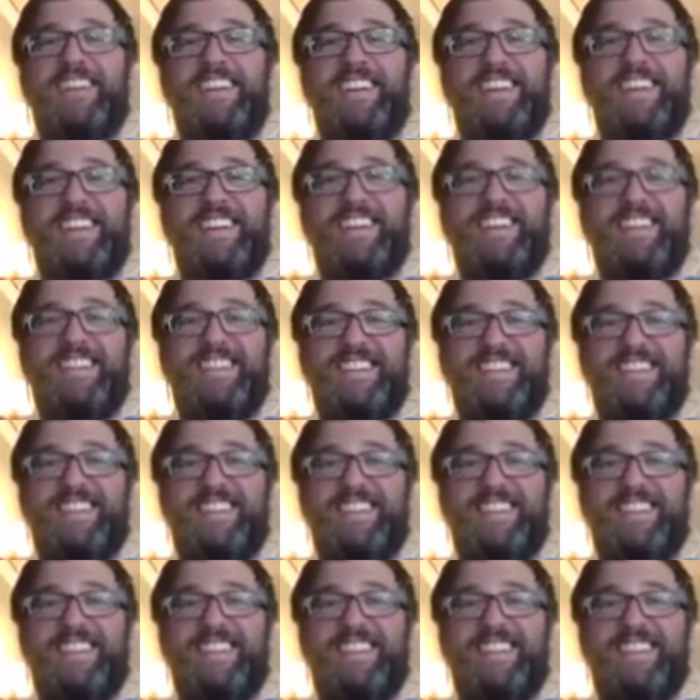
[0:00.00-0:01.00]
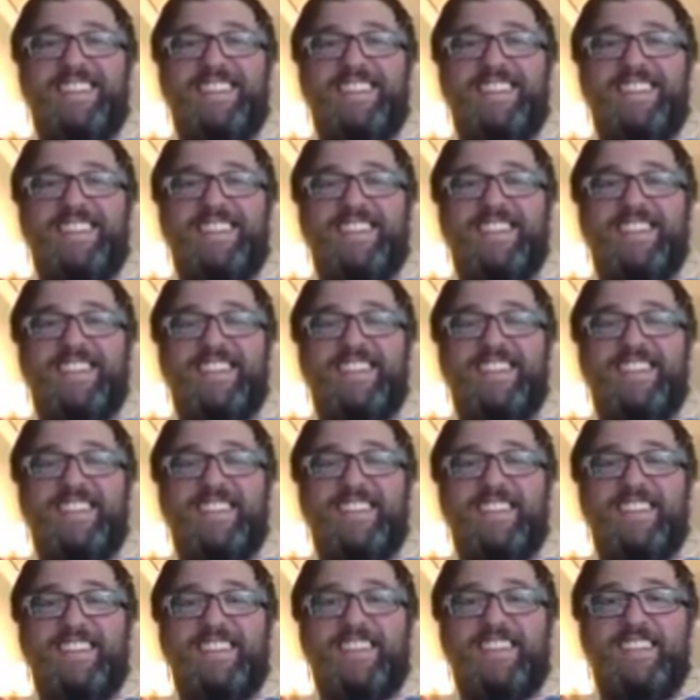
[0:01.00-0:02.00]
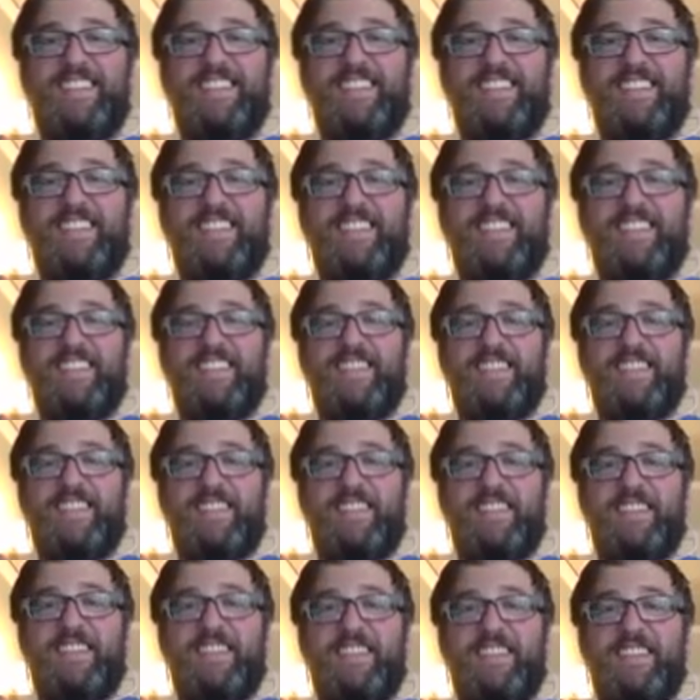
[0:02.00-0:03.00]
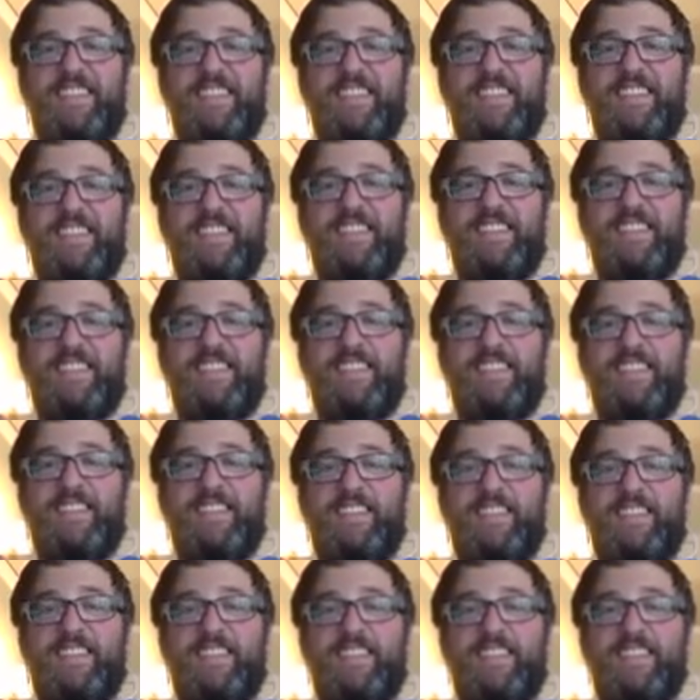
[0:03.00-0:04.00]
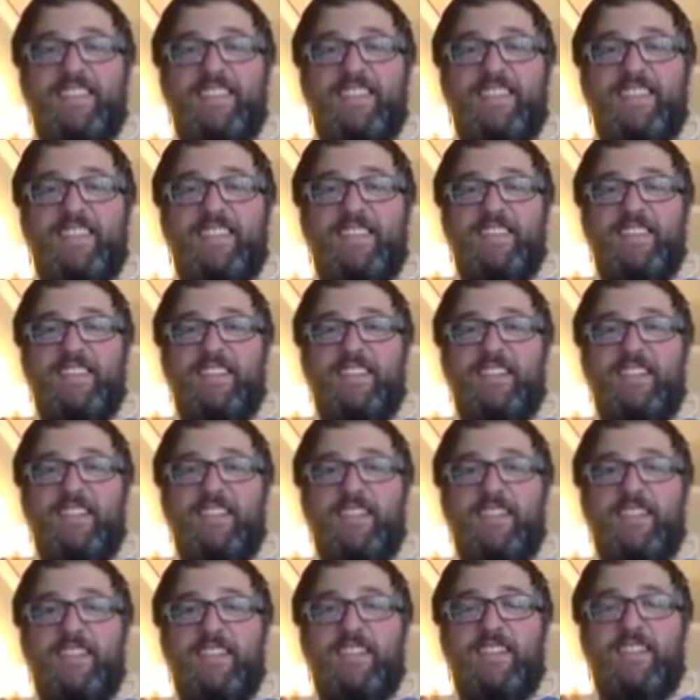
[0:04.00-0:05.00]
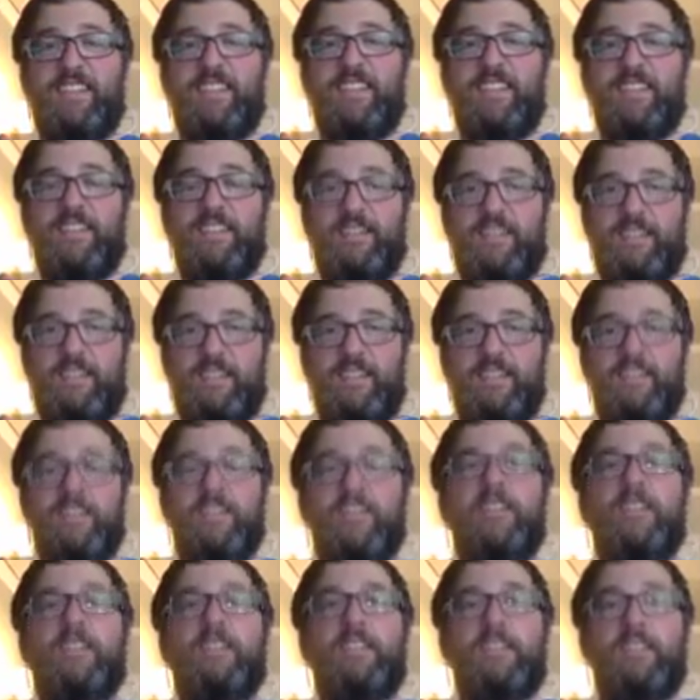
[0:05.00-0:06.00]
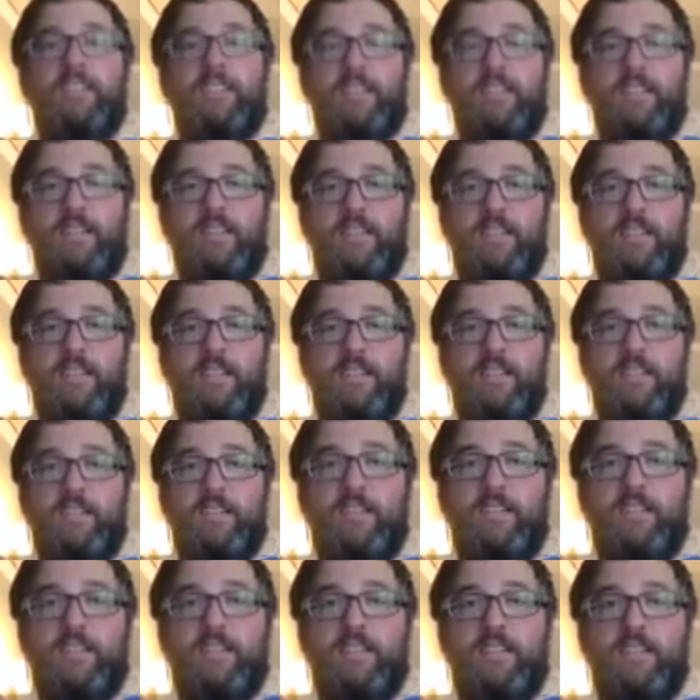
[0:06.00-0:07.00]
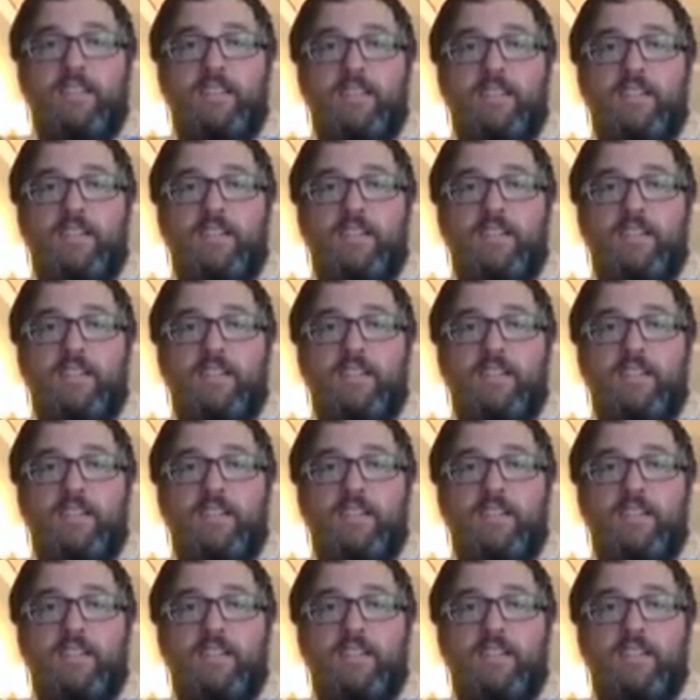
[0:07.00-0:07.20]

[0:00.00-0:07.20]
No words are spoken by the person on screen.